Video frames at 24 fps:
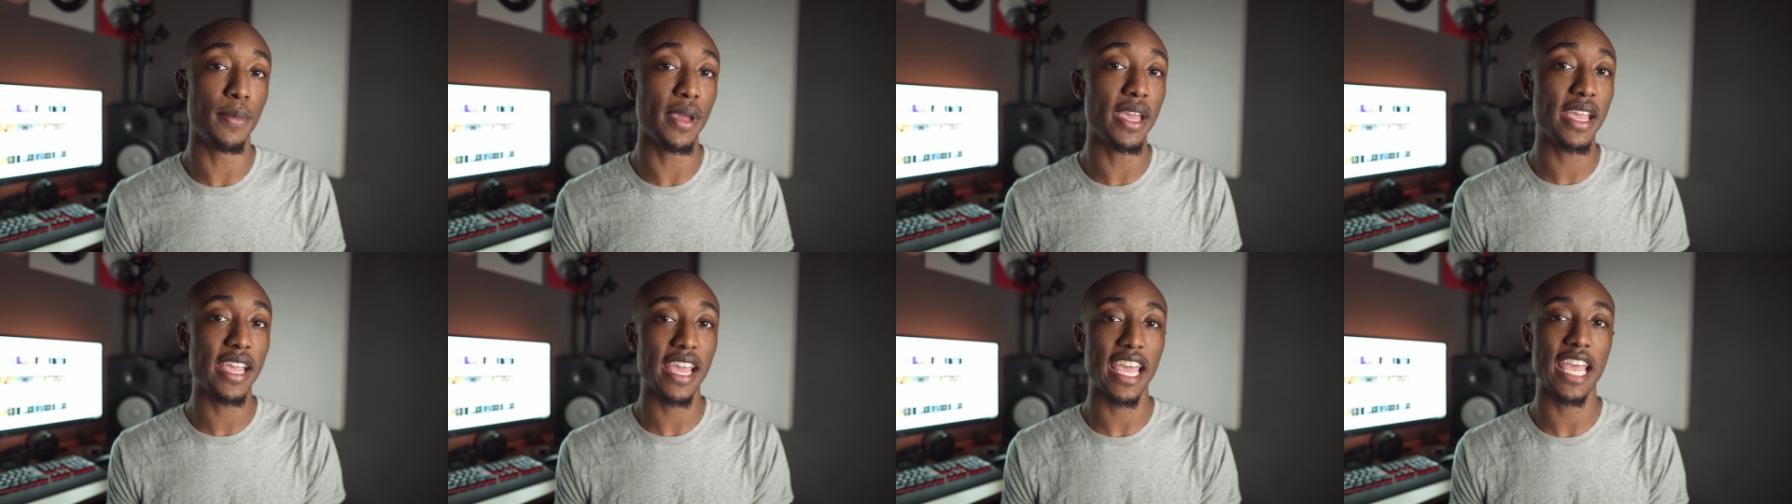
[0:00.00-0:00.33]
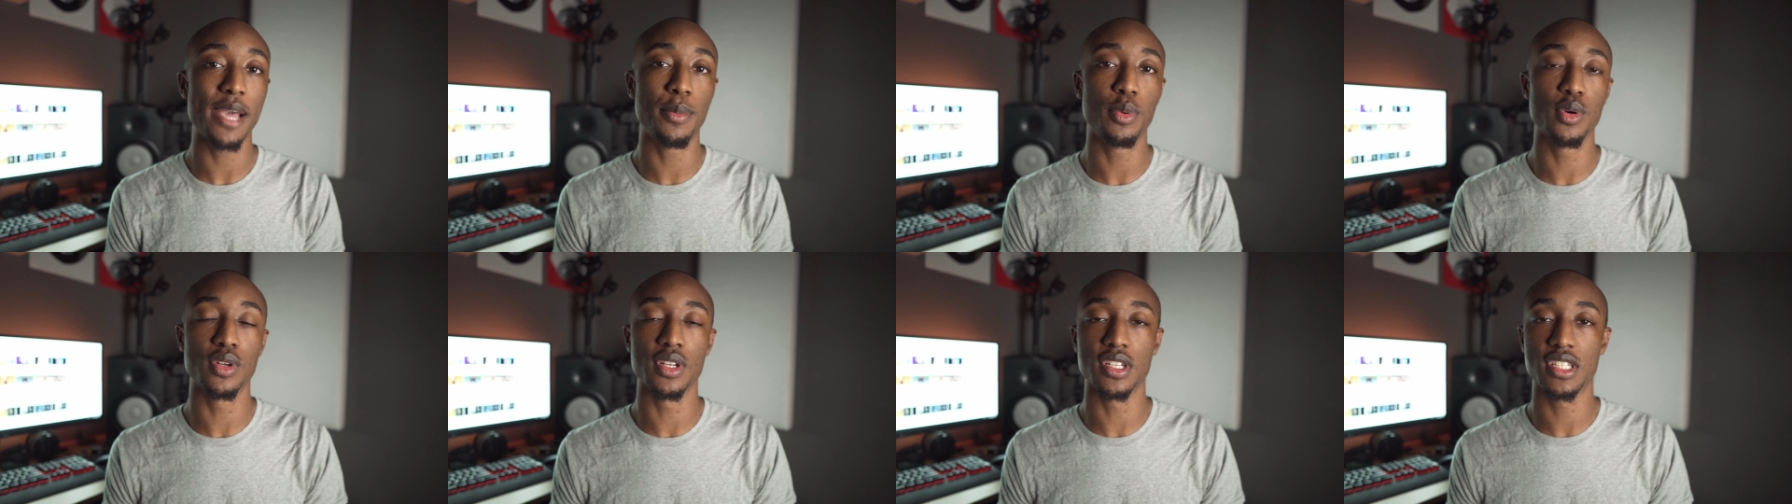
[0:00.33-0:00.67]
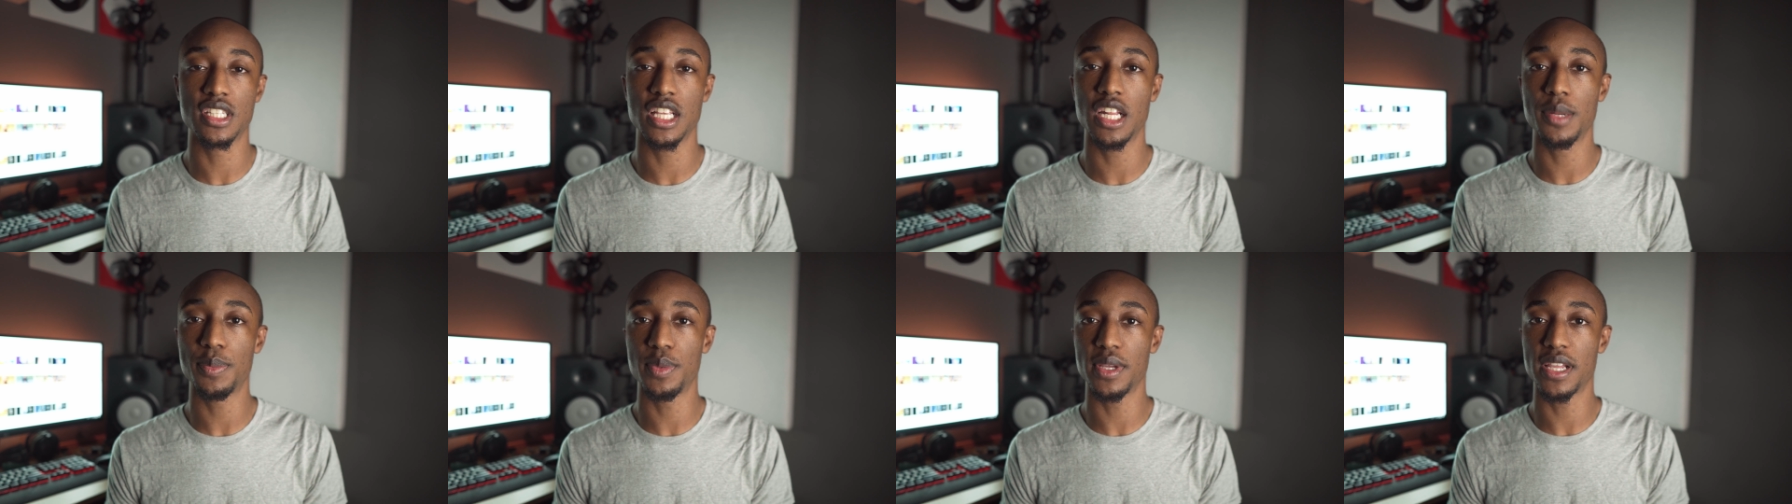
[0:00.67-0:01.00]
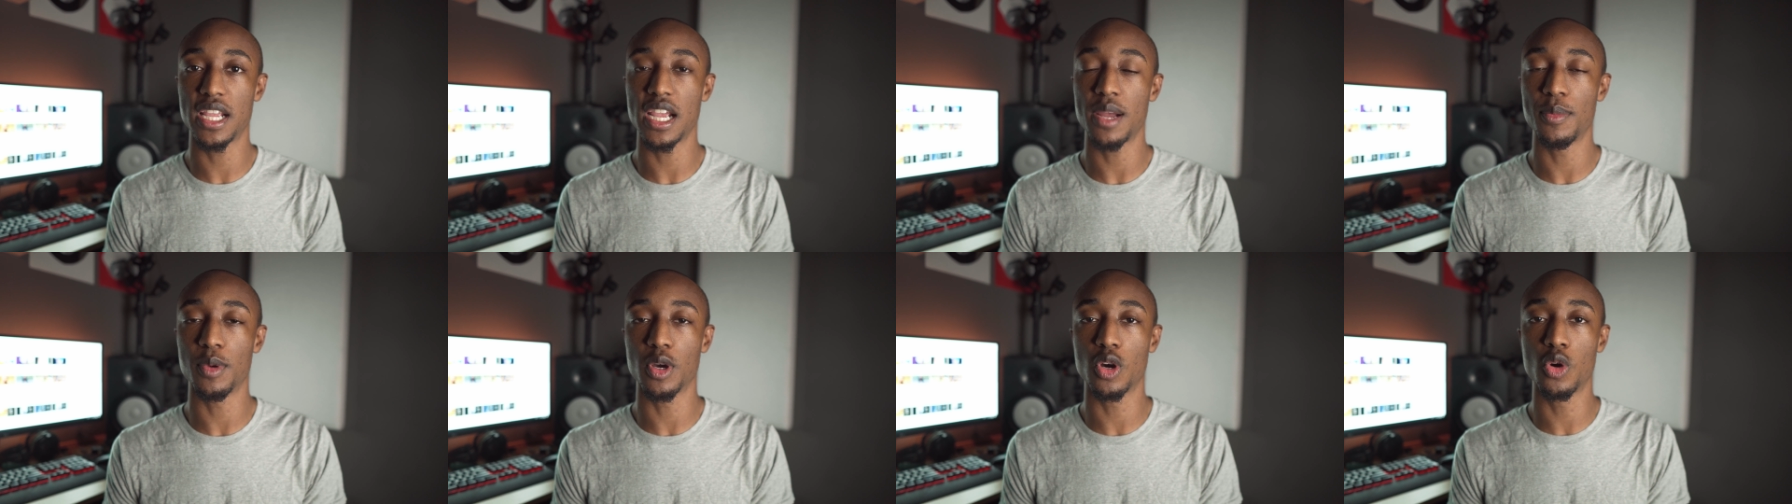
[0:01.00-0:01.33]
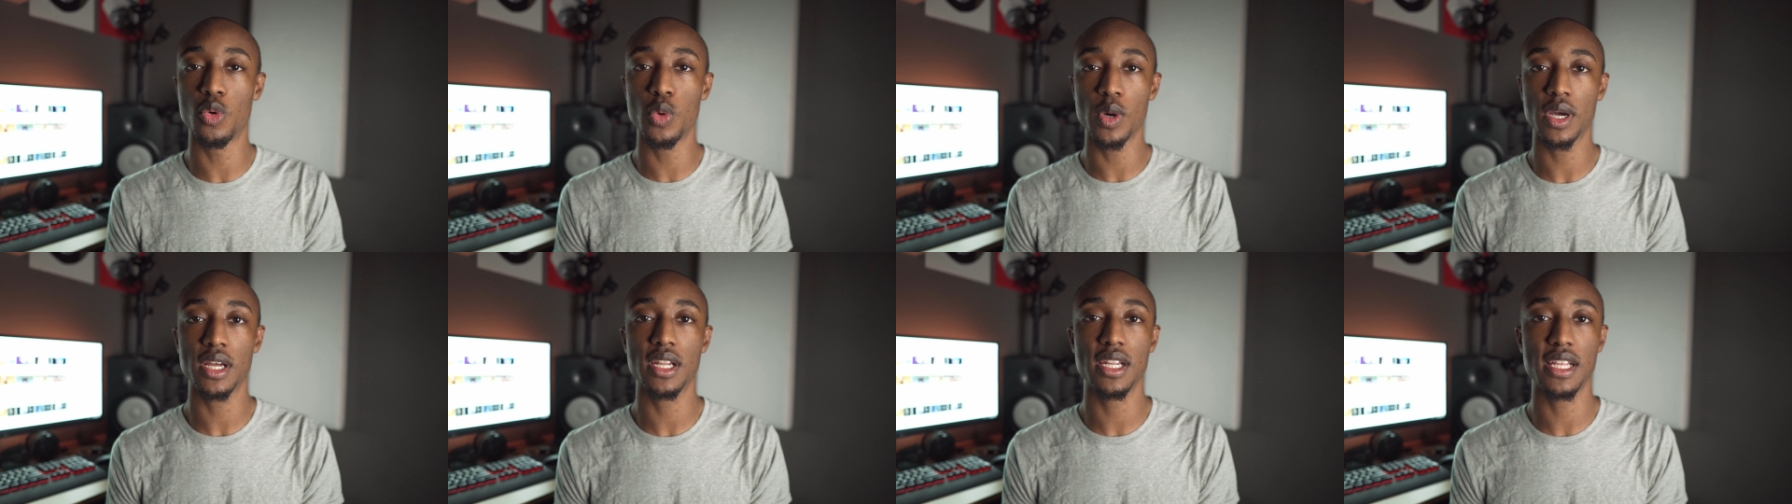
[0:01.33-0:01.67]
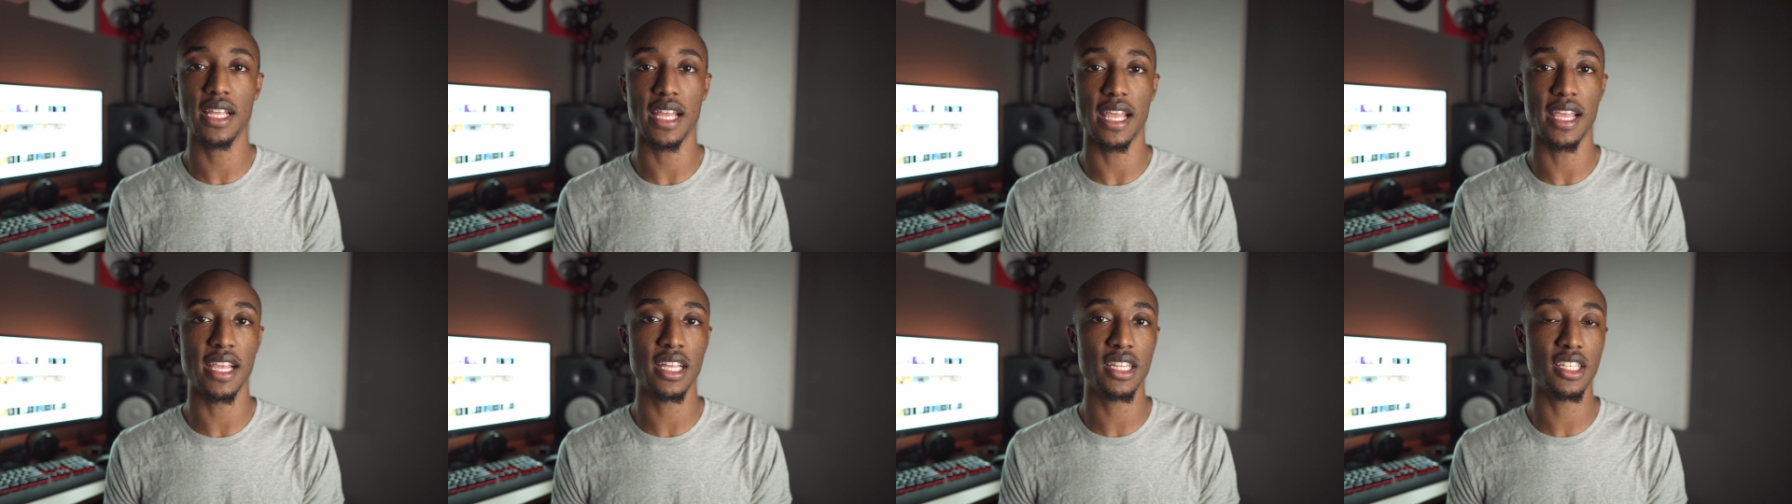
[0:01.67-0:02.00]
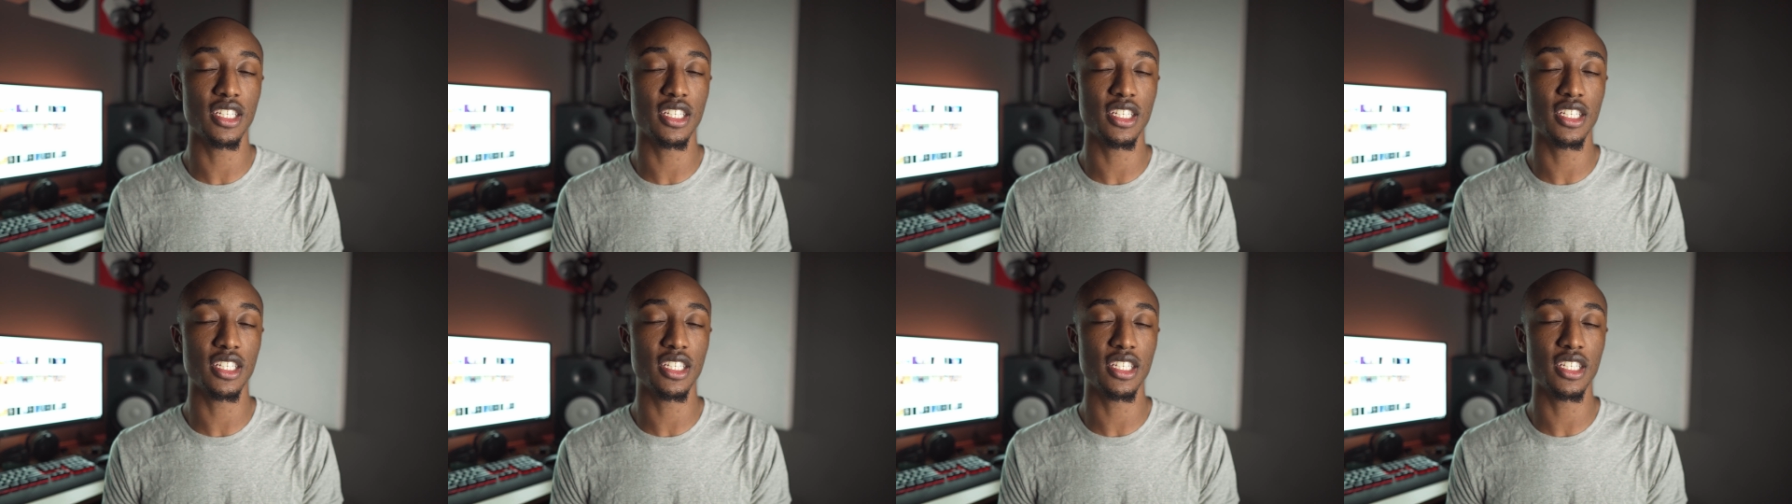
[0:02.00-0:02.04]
Being able to set up your camera quickly and